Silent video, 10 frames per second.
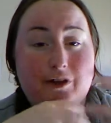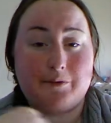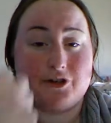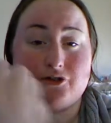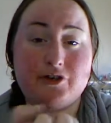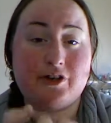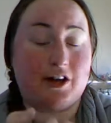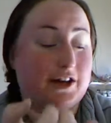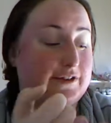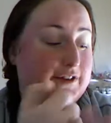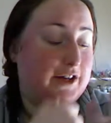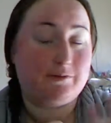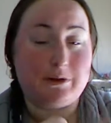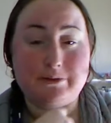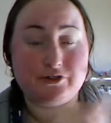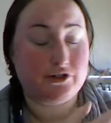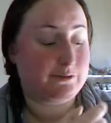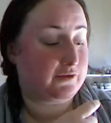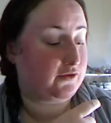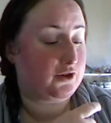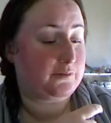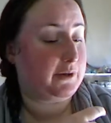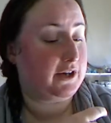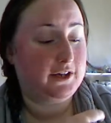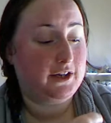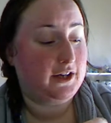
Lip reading: I'm going to show you guys. I've probably shown you before, but